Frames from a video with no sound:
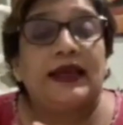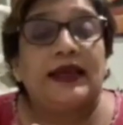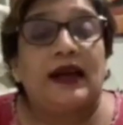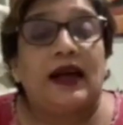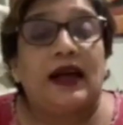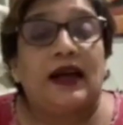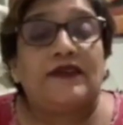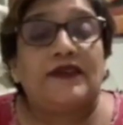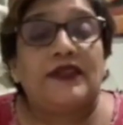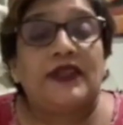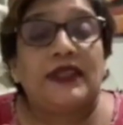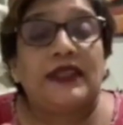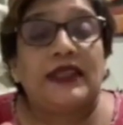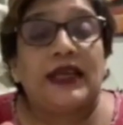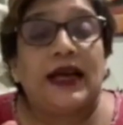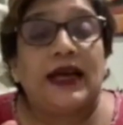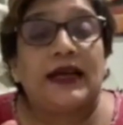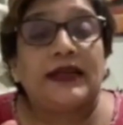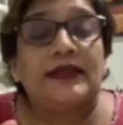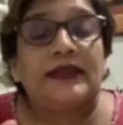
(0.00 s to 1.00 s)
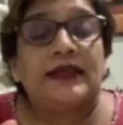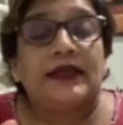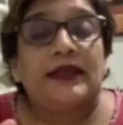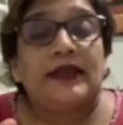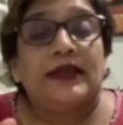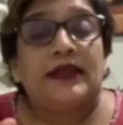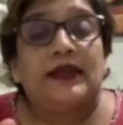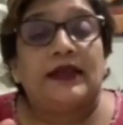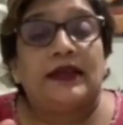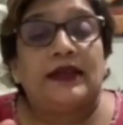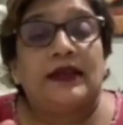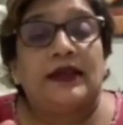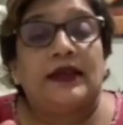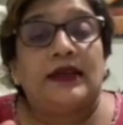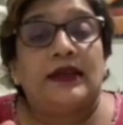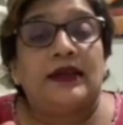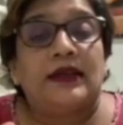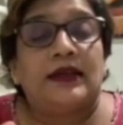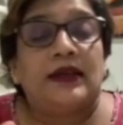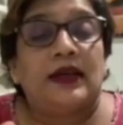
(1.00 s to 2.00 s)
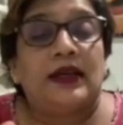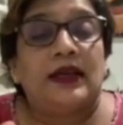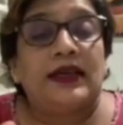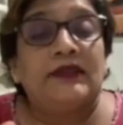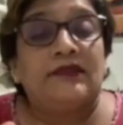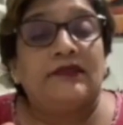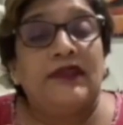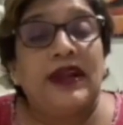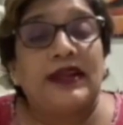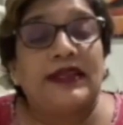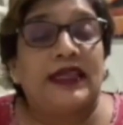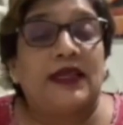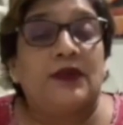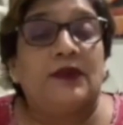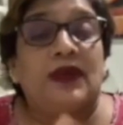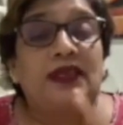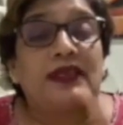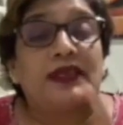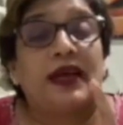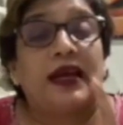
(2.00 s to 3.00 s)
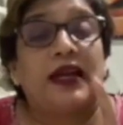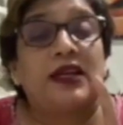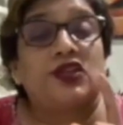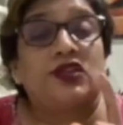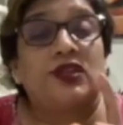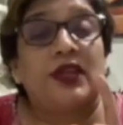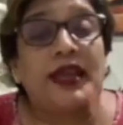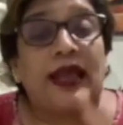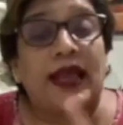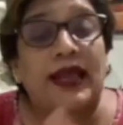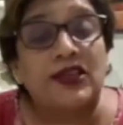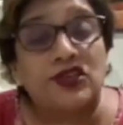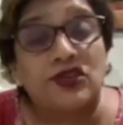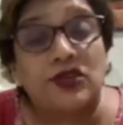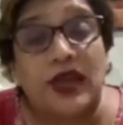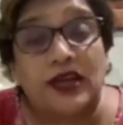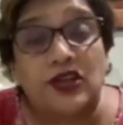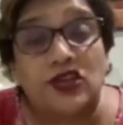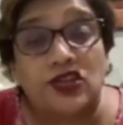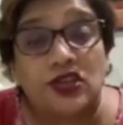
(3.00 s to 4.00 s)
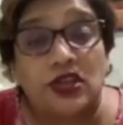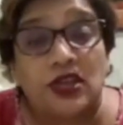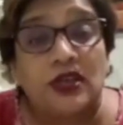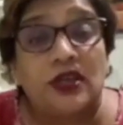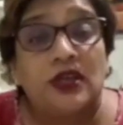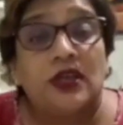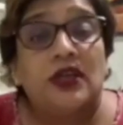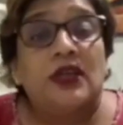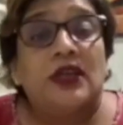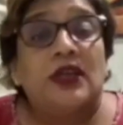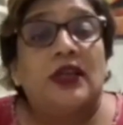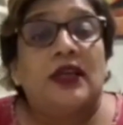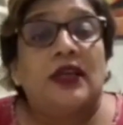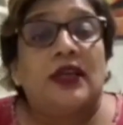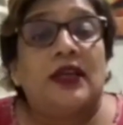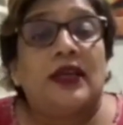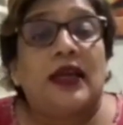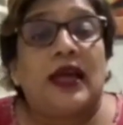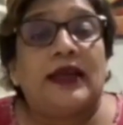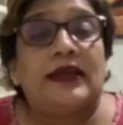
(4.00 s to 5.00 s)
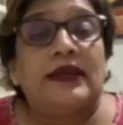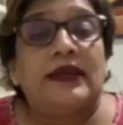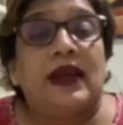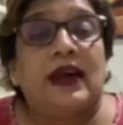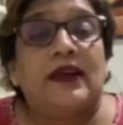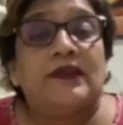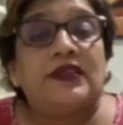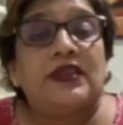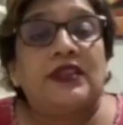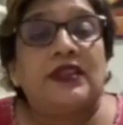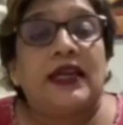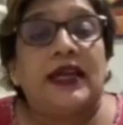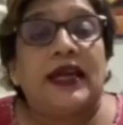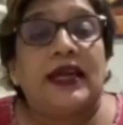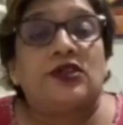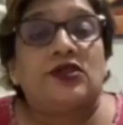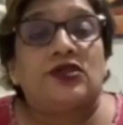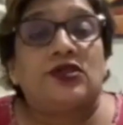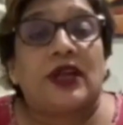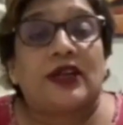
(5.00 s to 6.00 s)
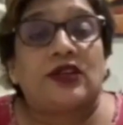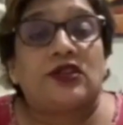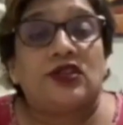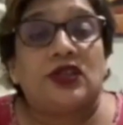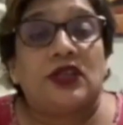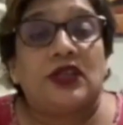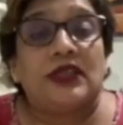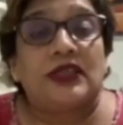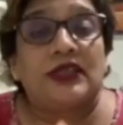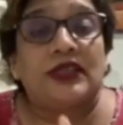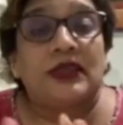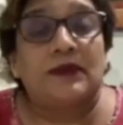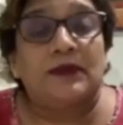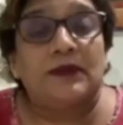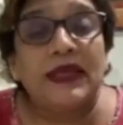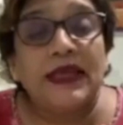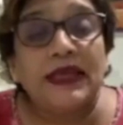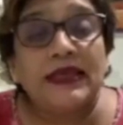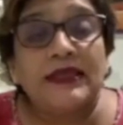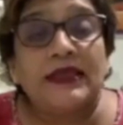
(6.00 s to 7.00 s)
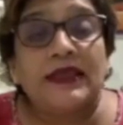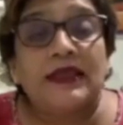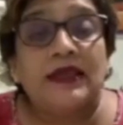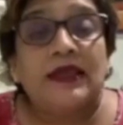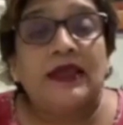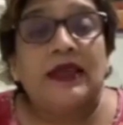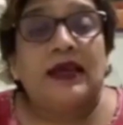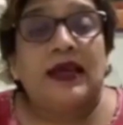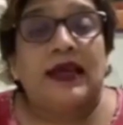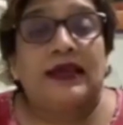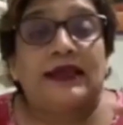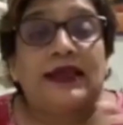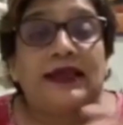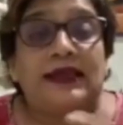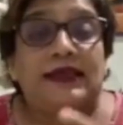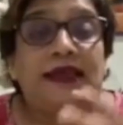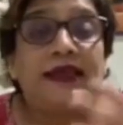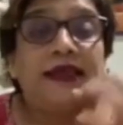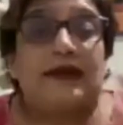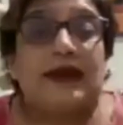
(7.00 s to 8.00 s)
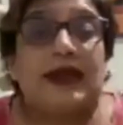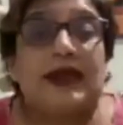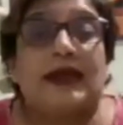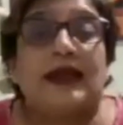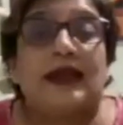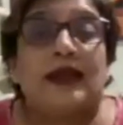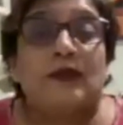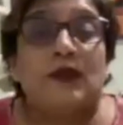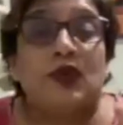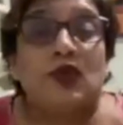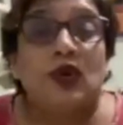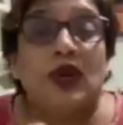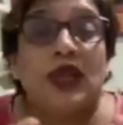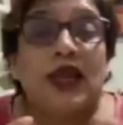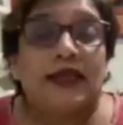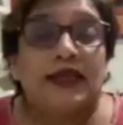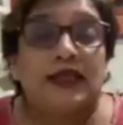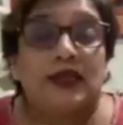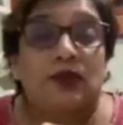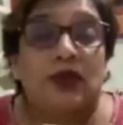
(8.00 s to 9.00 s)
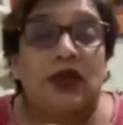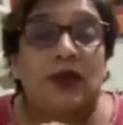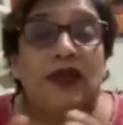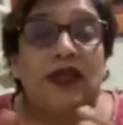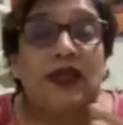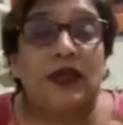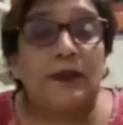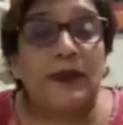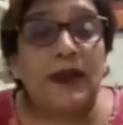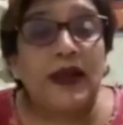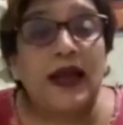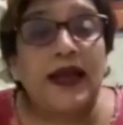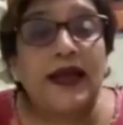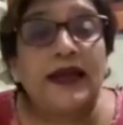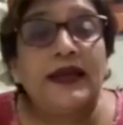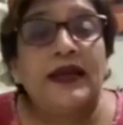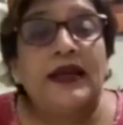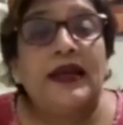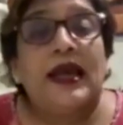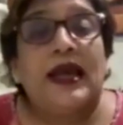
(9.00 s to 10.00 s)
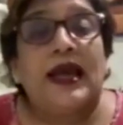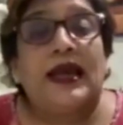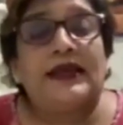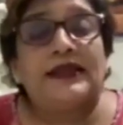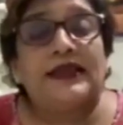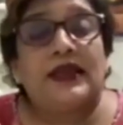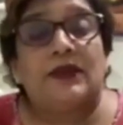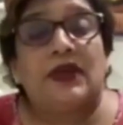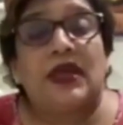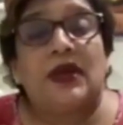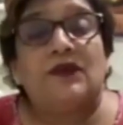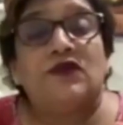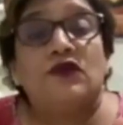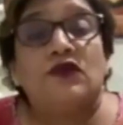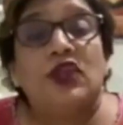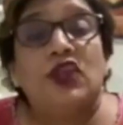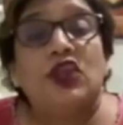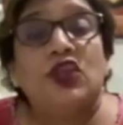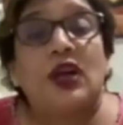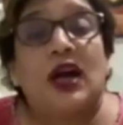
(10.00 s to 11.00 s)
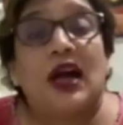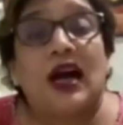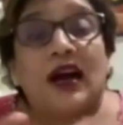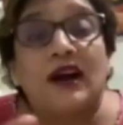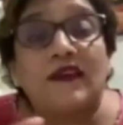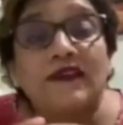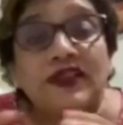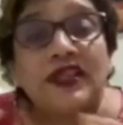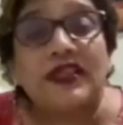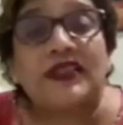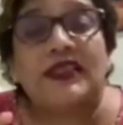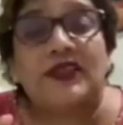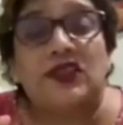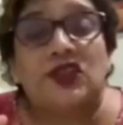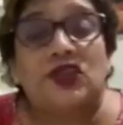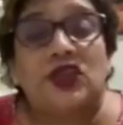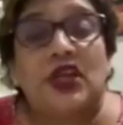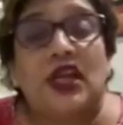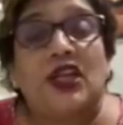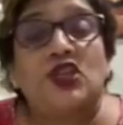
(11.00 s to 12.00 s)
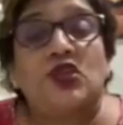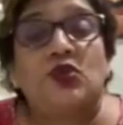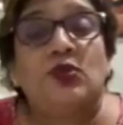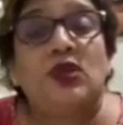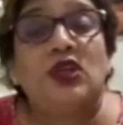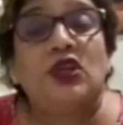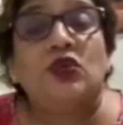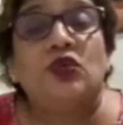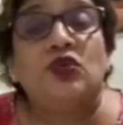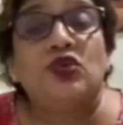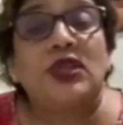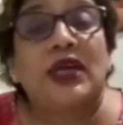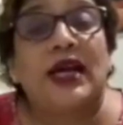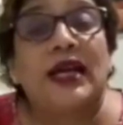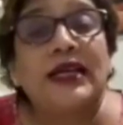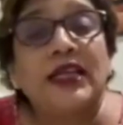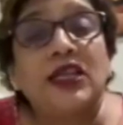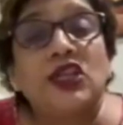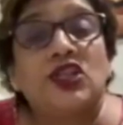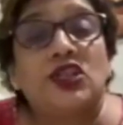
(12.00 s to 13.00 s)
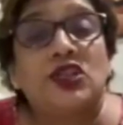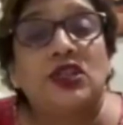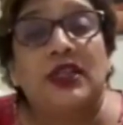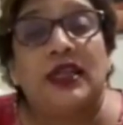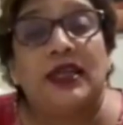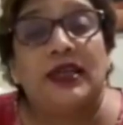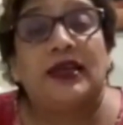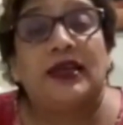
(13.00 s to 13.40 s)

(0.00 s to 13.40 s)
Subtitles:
after that lymphatic massage, then extraction, and after the extraction is completed, as I said, red blue light will be applied. And sometimes after this stage we use additional